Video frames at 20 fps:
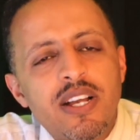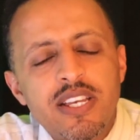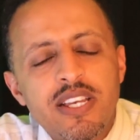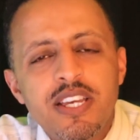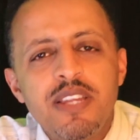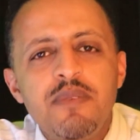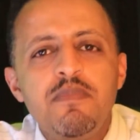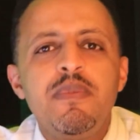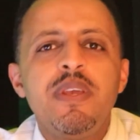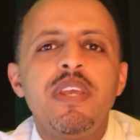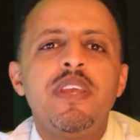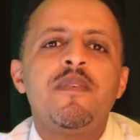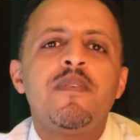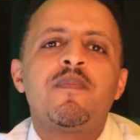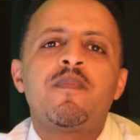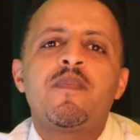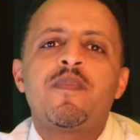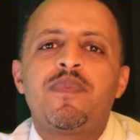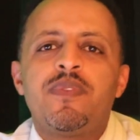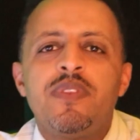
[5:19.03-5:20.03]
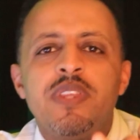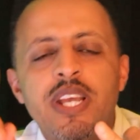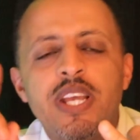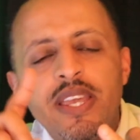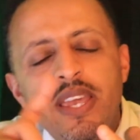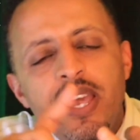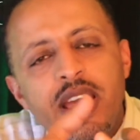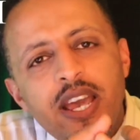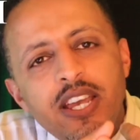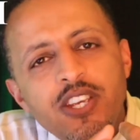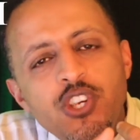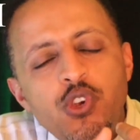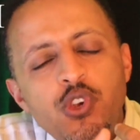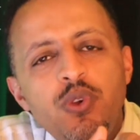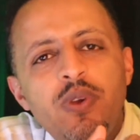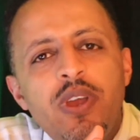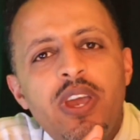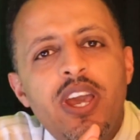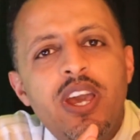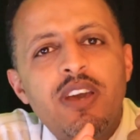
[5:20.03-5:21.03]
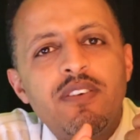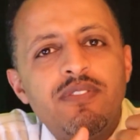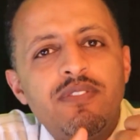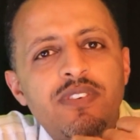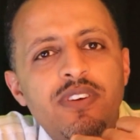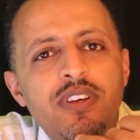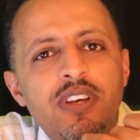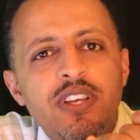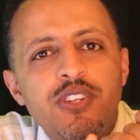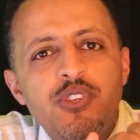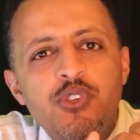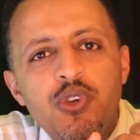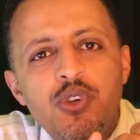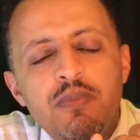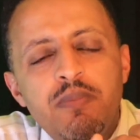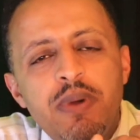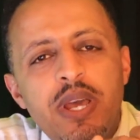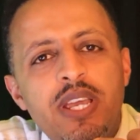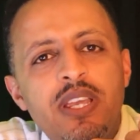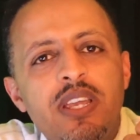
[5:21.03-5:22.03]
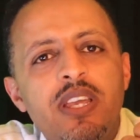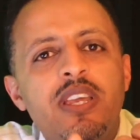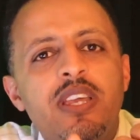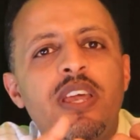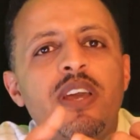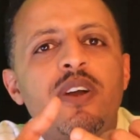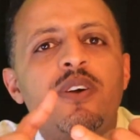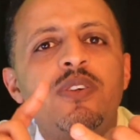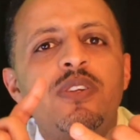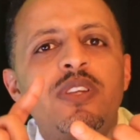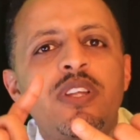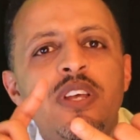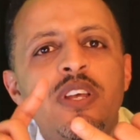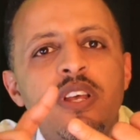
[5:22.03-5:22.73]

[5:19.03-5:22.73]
can be the cash you have at your bank account,